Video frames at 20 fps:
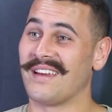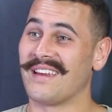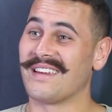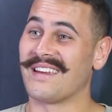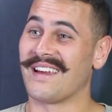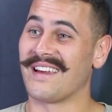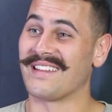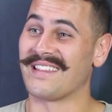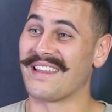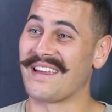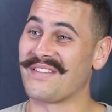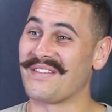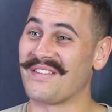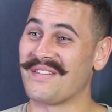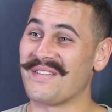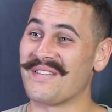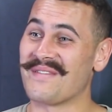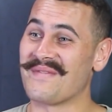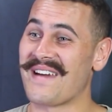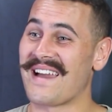and leaving
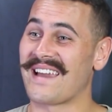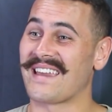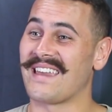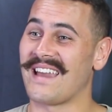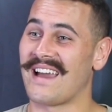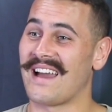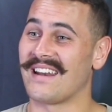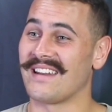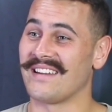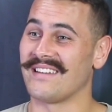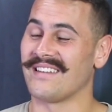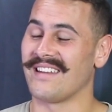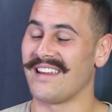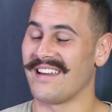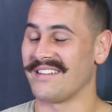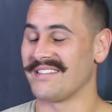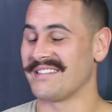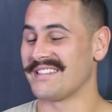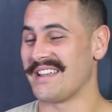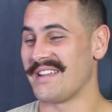them in the backyard, and
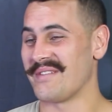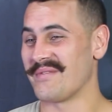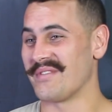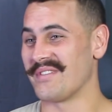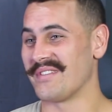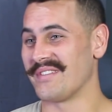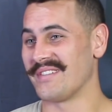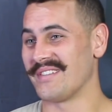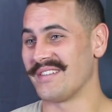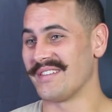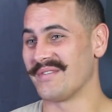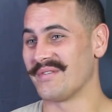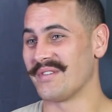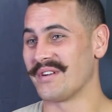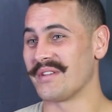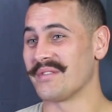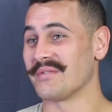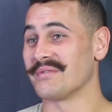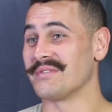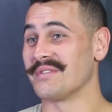seeing what
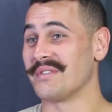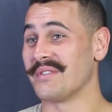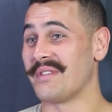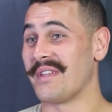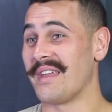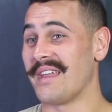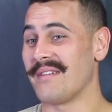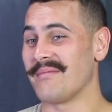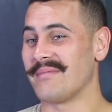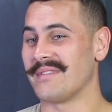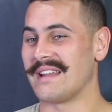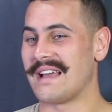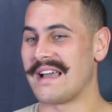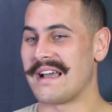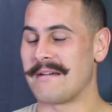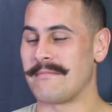he will do there. But